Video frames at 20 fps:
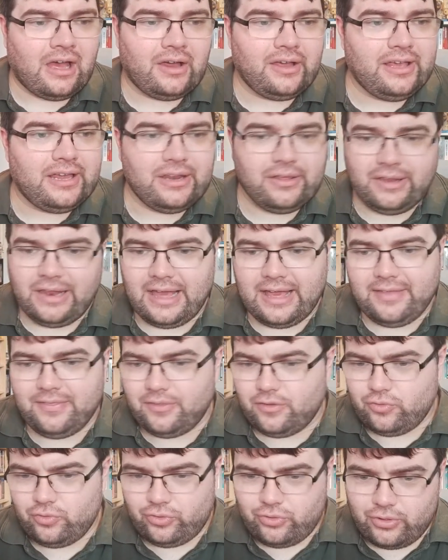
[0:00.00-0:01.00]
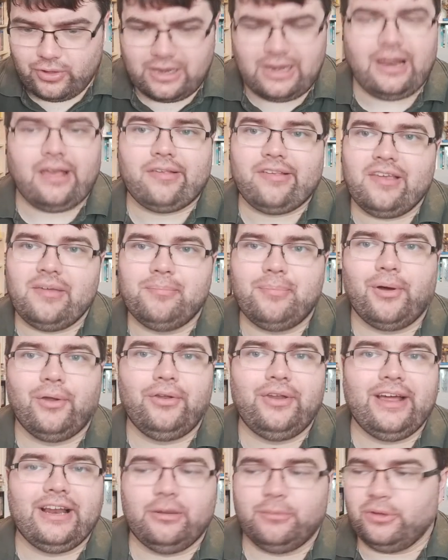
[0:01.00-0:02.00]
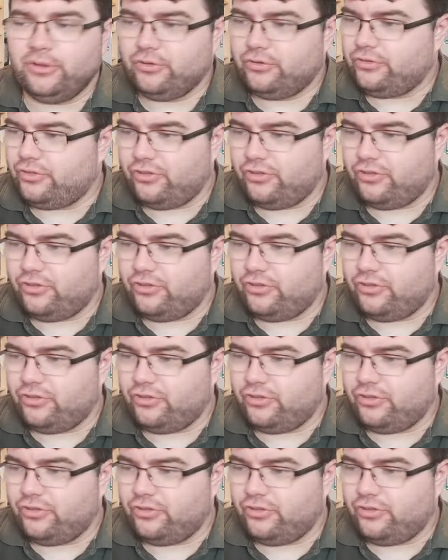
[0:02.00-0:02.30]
you know, like the classic Bond elements,